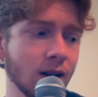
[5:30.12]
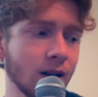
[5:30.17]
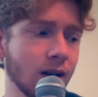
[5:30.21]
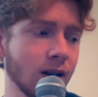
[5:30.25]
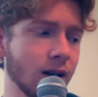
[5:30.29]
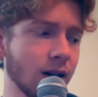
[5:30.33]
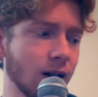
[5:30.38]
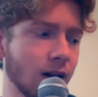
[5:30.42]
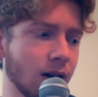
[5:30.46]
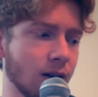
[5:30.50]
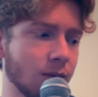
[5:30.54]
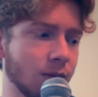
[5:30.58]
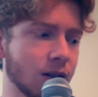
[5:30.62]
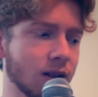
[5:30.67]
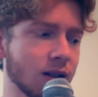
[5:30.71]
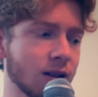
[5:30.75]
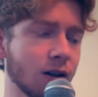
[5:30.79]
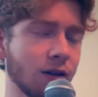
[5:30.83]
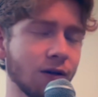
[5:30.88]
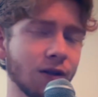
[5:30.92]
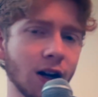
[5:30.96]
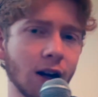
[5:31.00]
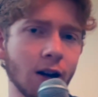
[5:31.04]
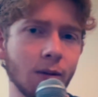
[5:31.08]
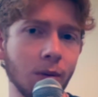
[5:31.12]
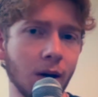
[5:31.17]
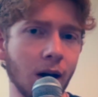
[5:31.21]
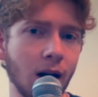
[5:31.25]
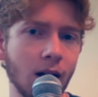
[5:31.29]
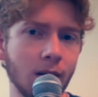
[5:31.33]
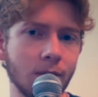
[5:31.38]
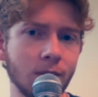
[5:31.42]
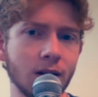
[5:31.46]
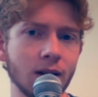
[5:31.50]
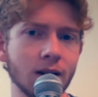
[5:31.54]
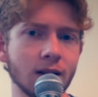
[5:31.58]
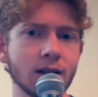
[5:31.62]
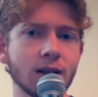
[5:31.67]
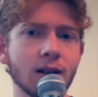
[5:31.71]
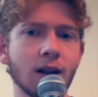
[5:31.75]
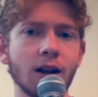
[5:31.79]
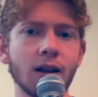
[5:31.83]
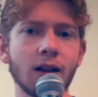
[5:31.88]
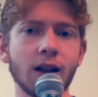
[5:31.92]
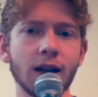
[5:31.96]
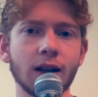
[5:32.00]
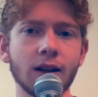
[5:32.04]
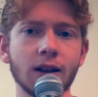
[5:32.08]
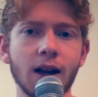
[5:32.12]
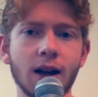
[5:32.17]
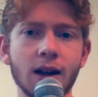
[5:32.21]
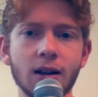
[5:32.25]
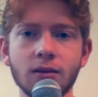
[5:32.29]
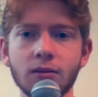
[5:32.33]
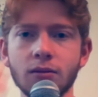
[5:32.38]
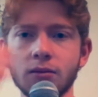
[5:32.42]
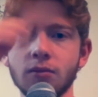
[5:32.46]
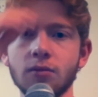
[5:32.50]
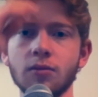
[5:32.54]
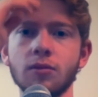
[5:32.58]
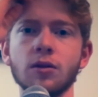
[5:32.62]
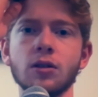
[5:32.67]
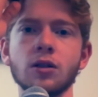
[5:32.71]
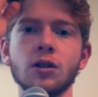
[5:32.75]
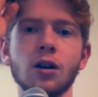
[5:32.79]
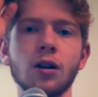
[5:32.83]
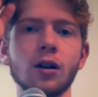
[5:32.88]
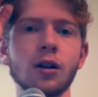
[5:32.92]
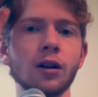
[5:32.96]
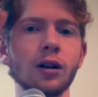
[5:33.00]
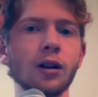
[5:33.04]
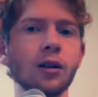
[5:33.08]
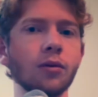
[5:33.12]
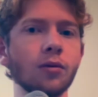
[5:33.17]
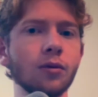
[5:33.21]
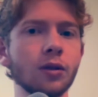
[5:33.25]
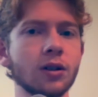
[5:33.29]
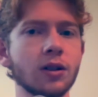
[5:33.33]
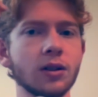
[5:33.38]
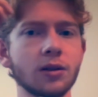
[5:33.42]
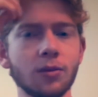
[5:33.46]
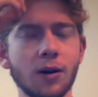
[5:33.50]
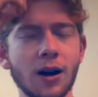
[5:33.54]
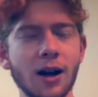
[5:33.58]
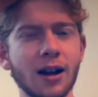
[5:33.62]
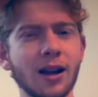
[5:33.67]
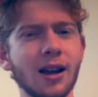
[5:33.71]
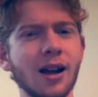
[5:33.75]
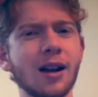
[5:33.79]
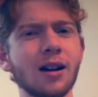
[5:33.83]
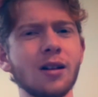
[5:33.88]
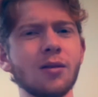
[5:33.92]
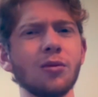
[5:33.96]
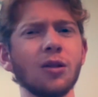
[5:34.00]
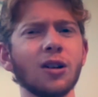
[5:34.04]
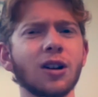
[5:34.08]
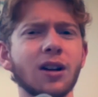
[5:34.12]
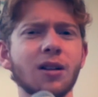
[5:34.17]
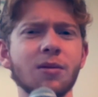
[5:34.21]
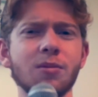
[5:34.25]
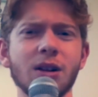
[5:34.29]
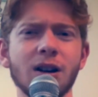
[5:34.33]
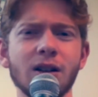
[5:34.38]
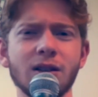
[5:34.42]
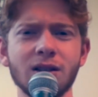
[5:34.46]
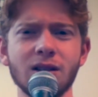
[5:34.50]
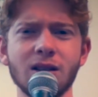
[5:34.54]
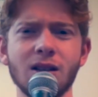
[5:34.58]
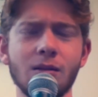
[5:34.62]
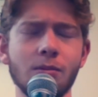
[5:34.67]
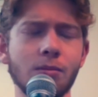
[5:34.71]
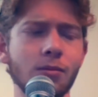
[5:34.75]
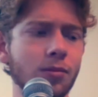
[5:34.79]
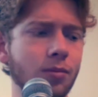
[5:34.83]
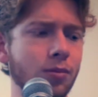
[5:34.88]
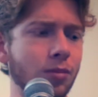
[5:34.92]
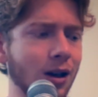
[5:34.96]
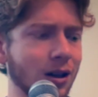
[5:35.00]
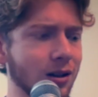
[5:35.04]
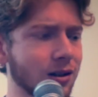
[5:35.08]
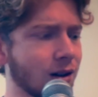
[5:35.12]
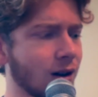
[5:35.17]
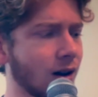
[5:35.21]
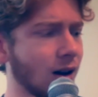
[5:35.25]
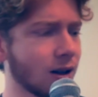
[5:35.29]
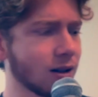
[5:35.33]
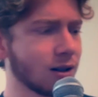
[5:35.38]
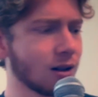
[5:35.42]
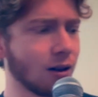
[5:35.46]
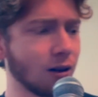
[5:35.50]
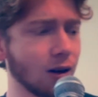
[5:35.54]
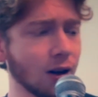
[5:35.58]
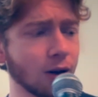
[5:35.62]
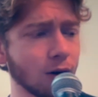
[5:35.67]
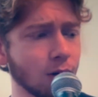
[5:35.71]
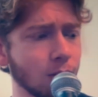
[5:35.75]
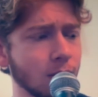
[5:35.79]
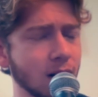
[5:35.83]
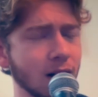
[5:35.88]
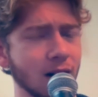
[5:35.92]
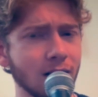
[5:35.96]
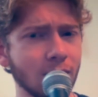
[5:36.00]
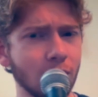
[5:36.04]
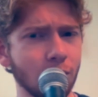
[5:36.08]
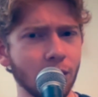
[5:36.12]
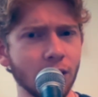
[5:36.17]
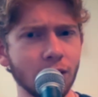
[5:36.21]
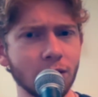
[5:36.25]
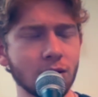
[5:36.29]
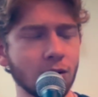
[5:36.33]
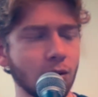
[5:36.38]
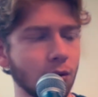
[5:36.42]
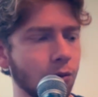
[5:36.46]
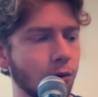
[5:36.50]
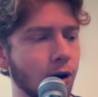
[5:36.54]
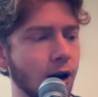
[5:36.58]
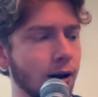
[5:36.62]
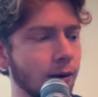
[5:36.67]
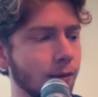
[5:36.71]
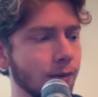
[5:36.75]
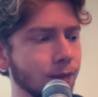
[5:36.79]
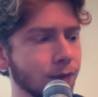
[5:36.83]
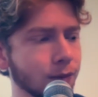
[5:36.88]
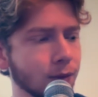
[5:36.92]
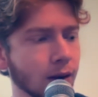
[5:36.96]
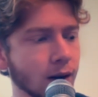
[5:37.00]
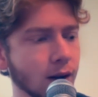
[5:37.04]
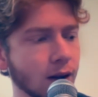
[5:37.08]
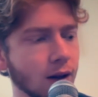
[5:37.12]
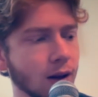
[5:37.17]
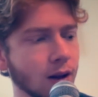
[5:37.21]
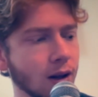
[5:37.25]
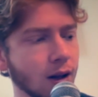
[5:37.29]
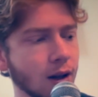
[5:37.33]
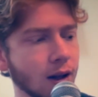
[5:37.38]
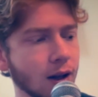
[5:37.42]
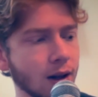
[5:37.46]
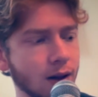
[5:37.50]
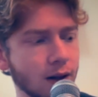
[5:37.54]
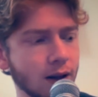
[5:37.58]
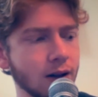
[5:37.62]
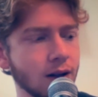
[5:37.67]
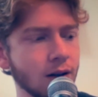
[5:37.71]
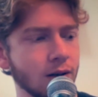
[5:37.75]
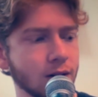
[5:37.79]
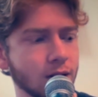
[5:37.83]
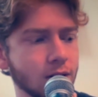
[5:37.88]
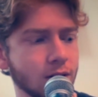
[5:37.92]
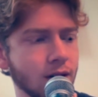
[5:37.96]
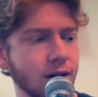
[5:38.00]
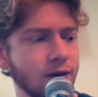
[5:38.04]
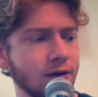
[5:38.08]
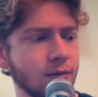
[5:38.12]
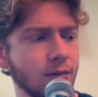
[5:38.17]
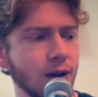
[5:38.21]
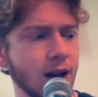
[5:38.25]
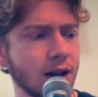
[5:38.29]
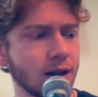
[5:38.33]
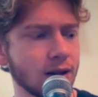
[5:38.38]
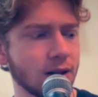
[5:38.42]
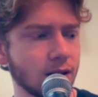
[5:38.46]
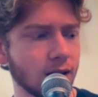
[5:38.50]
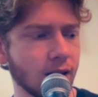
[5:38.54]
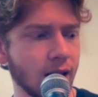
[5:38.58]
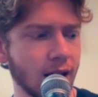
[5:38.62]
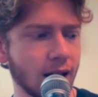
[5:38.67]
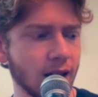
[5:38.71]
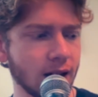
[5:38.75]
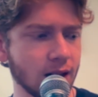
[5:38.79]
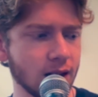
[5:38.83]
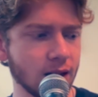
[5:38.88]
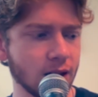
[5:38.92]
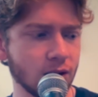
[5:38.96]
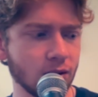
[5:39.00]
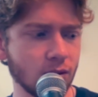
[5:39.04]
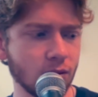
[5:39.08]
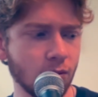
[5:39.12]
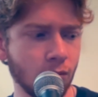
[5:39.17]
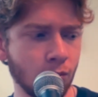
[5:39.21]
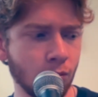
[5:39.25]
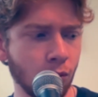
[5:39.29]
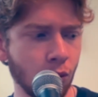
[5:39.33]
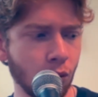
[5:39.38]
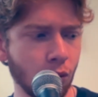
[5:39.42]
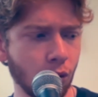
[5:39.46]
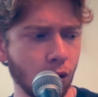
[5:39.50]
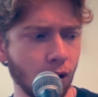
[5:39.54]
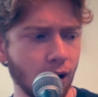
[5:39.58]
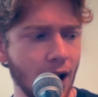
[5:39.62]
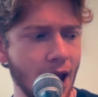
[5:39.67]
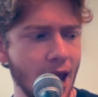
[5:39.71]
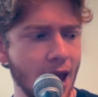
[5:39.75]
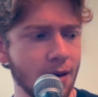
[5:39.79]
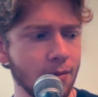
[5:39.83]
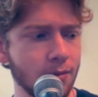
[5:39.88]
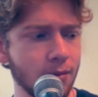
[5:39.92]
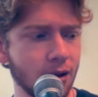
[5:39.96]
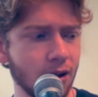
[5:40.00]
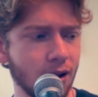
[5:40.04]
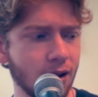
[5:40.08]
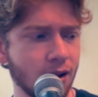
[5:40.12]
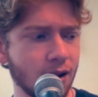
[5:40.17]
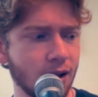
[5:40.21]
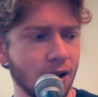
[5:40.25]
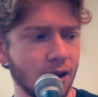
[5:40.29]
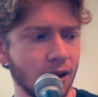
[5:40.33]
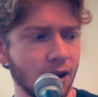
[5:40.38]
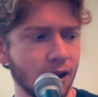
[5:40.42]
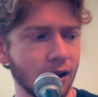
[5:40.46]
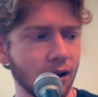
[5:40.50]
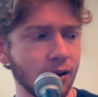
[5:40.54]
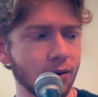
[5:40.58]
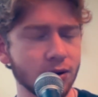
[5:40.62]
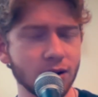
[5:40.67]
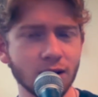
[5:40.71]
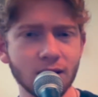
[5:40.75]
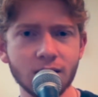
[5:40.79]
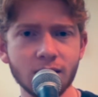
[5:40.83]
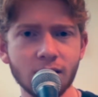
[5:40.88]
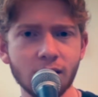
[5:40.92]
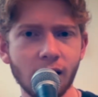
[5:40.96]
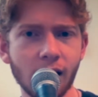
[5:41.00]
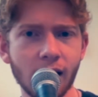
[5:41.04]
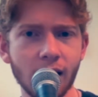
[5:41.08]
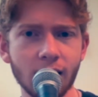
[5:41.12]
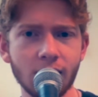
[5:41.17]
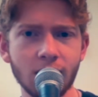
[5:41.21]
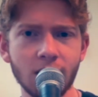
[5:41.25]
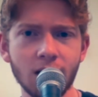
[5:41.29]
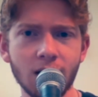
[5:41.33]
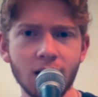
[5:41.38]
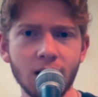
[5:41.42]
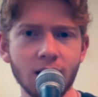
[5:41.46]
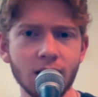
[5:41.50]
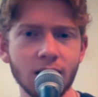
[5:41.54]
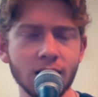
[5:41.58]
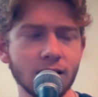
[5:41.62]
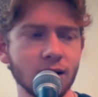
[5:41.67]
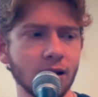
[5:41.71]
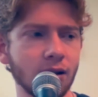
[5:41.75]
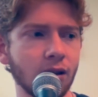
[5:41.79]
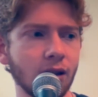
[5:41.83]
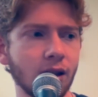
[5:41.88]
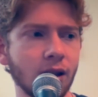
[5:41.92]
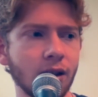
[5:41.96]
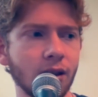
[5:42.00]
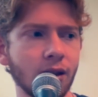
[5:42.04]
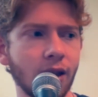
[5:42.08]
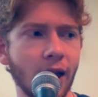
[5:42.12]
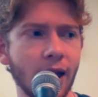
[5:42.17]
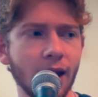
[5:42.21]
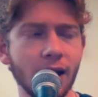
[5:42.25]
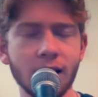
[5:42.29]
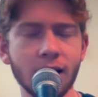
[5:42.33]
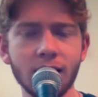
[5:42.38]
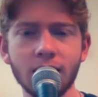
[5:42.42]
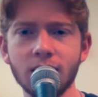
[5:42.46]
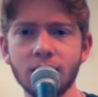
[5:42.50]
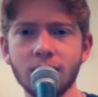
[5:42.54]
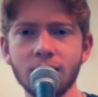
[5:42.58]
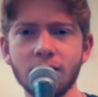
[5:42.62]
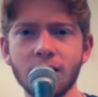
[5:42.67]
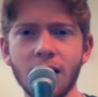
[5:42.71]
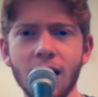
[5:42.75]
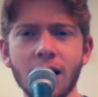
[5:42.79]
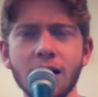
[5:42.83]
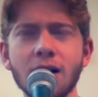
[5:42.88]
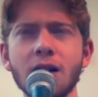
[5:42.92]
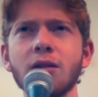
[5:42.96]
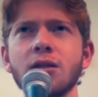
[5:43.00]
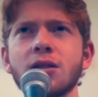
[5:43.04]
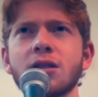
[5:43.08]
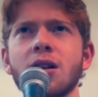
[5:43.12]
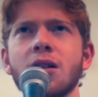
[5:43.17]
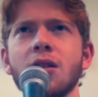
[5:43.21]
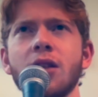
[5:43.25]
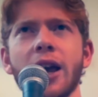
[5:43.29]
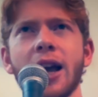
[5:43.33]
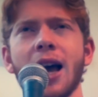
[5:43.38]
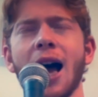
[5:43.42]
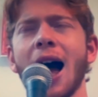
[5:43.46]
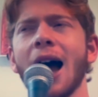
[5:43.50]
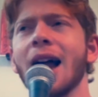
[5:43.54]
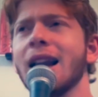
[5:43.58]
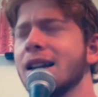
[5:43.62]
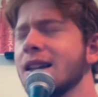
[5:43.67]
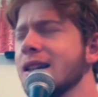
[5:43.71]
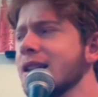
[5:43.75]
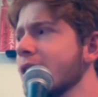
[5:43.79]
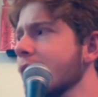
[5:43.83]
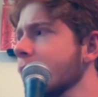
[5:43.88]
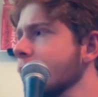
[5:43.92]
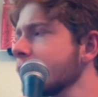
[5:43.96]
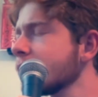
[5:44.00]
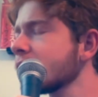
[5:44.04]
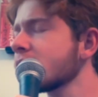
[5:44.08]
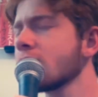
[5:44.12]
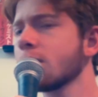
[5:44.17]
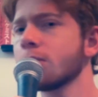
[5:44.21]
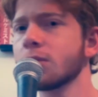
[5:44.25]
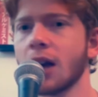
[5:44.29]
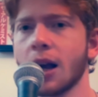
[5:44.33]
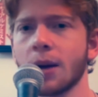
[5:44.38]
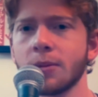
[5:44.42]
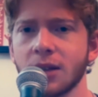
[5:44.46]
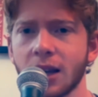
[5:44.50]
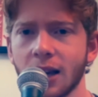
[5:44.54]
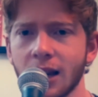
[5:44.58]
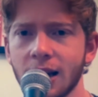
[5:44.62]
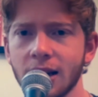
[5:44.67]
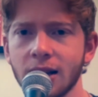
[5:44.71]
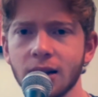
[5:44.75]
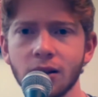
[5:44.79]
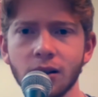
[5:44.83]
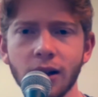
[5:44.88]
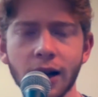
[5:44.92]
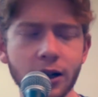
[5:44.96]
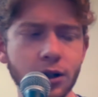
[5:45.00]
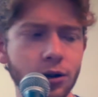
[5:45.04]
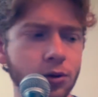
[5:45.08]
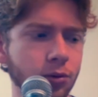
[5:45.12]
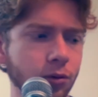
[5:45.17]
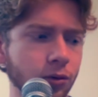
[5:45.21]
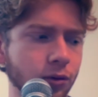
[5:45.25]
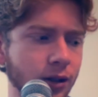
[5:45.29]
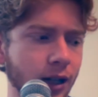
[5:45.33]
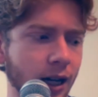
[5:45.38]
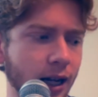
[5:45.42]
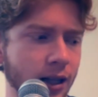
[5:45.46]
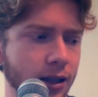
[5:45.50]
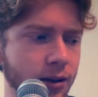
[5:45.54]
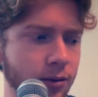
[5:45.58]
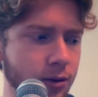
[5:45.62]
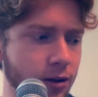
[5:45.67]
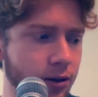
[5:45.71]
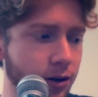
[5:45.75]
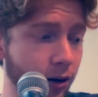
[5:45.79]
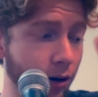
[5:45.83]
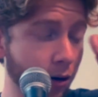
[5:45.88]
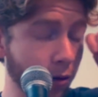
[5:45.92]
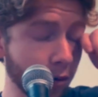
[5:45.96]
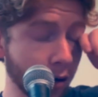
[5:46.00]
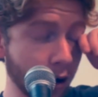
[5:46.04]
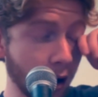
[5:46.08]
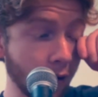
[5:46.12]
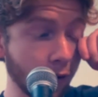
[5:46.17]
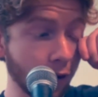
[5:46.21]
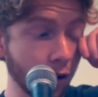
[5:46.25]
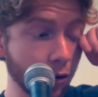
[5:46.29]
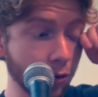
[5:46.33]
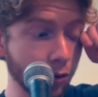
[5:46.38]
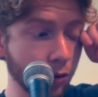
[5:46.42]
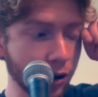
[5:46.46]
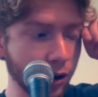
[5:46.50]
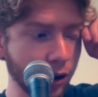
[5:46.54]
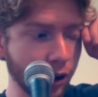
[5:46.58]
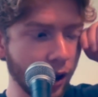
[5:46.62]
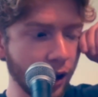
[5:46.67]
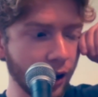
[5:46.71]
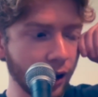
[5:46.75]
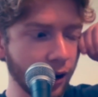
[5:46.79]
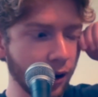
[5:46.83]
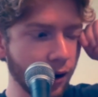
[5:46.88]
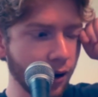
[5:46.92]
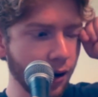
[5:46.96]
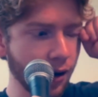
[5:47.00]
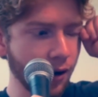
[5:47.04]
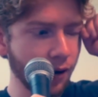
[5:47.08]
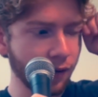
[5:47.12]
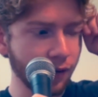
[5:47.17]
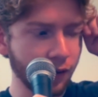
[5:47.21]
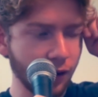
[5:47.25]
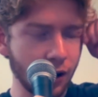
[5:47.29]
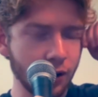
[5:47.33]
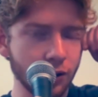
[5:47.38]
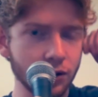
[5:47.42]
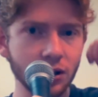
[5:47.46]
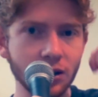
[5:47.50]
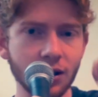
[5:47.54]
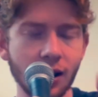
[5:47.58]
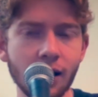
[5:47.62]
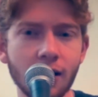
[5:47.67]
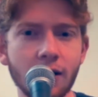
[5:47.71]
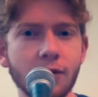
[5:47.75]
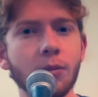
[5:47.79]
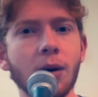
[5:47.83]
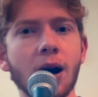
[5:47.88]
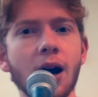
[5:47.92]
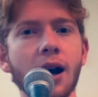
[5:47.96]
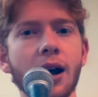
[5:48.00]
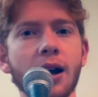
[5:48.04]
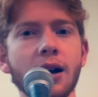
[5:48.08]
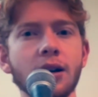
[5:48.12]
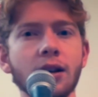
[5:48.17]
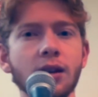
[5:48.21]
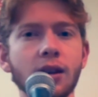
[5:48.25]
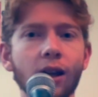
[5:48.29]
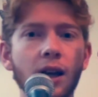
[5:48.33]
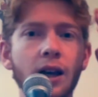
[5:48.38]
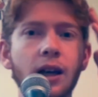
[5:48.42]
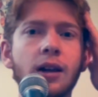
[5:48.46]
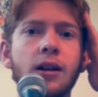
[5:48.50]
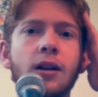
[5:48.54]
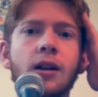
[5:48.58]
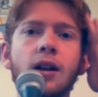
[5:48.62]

It's still very poppy. It's not like that dark, which is why I kind of want to compare it to the Buzzcocks a little bit in a weird sort of way. And then it goes straight from that into like more ambient, and then it goes into like this like, I know it's called like IDM sometimes, like intellectual dance music or whatever, with like Frail State of Mind. And like,